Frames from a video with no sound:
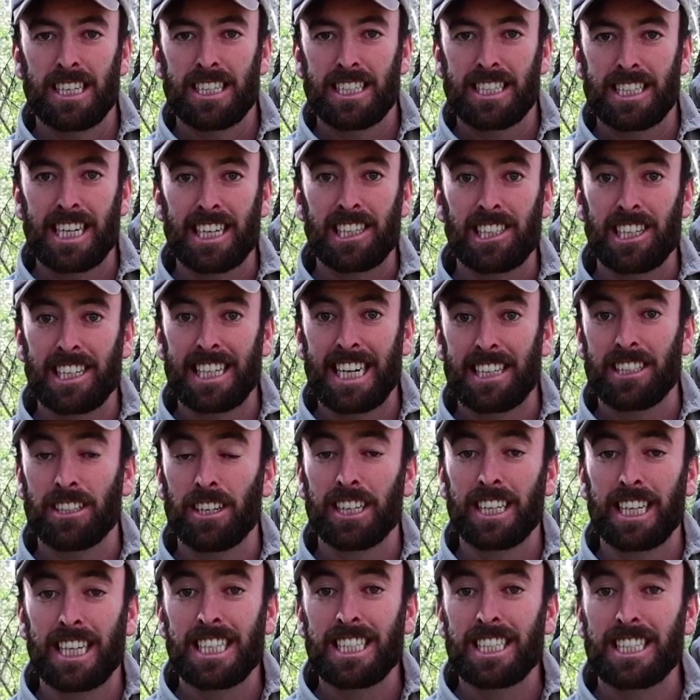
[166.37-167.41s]
section that's
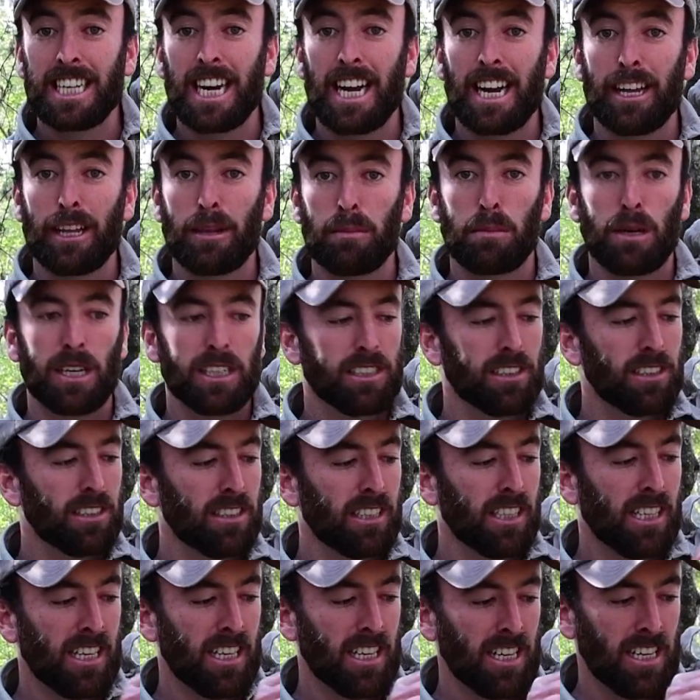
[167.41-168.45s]
on the inside of the bottle
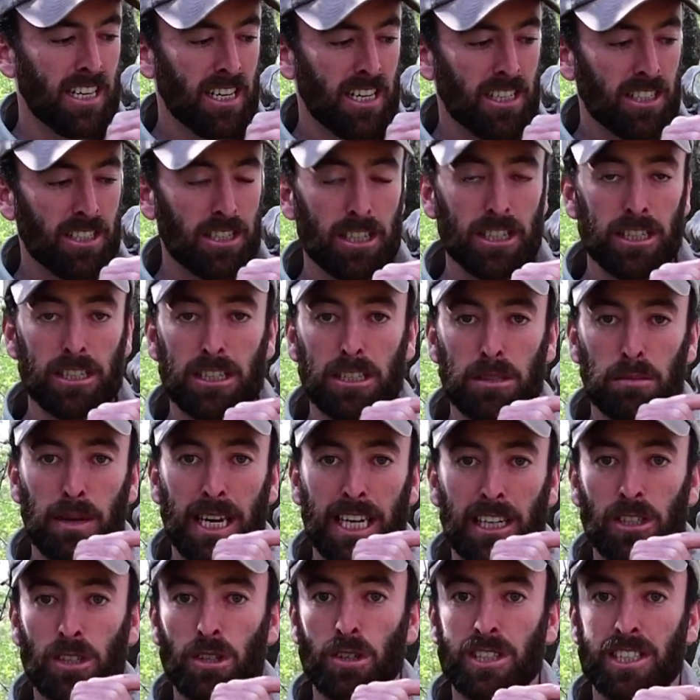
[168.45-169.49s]
so to
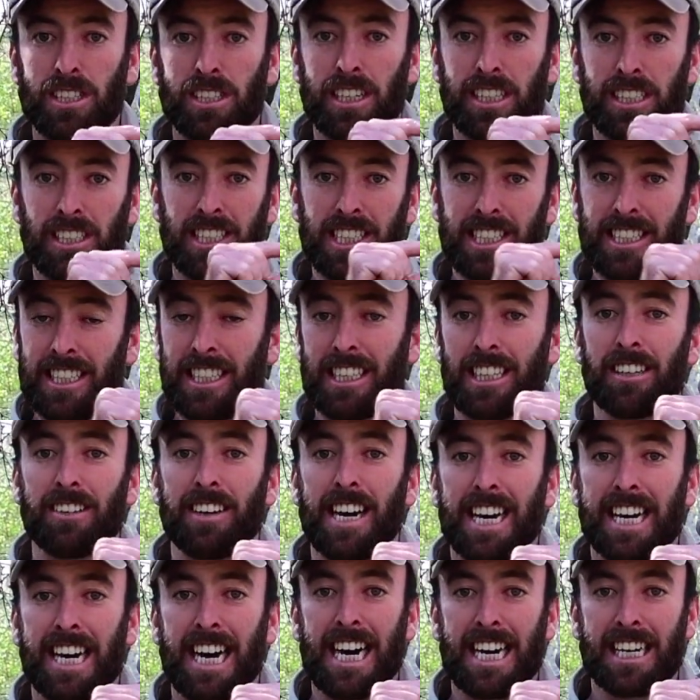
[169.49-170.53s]
make sure it's just at the
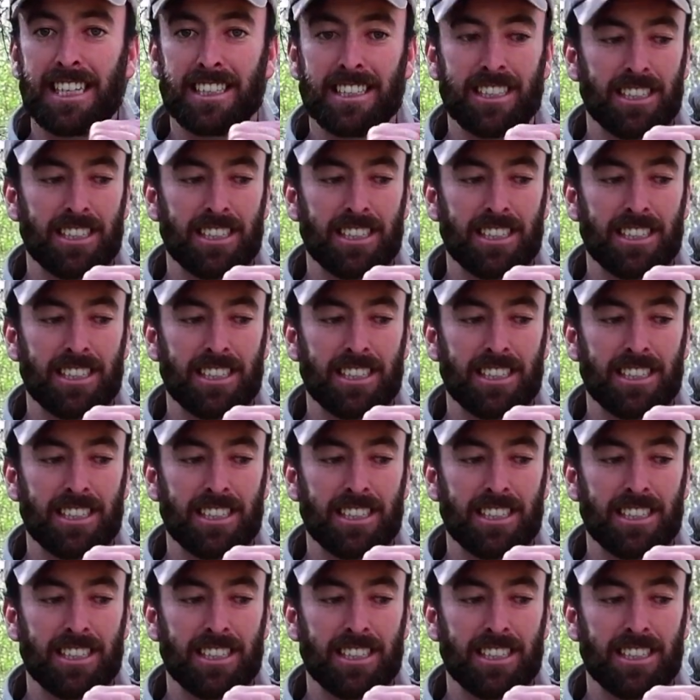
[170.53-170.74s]
right height.